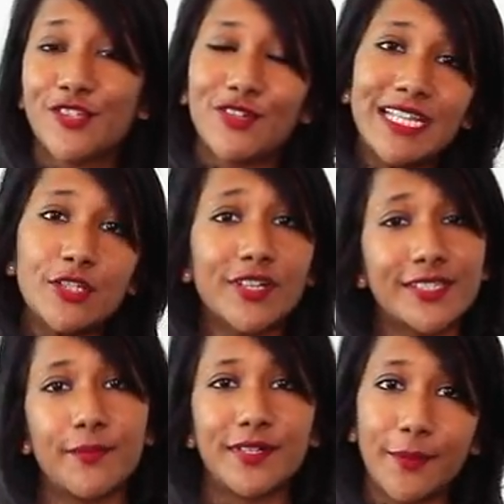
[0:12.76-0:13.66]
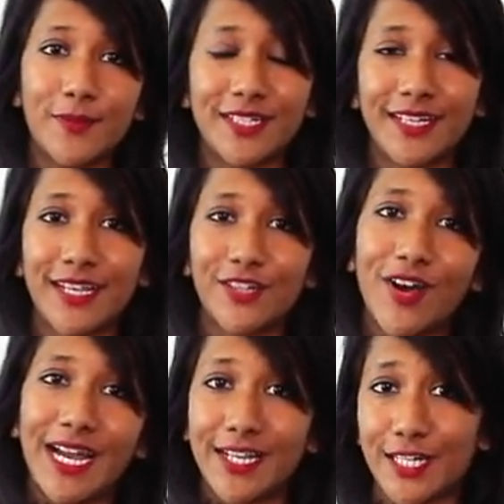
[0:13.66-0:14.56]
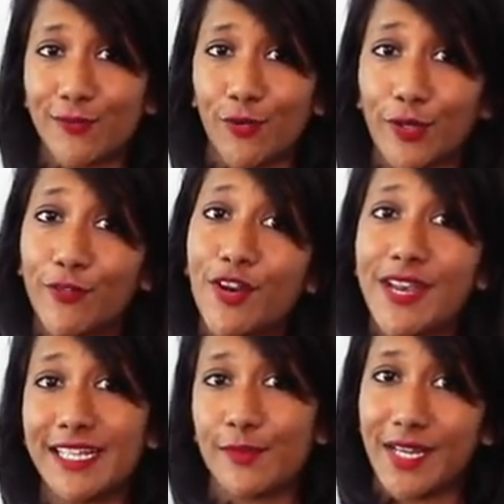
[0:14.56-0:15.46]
So let's look at some tips to get your ideas flowing for your next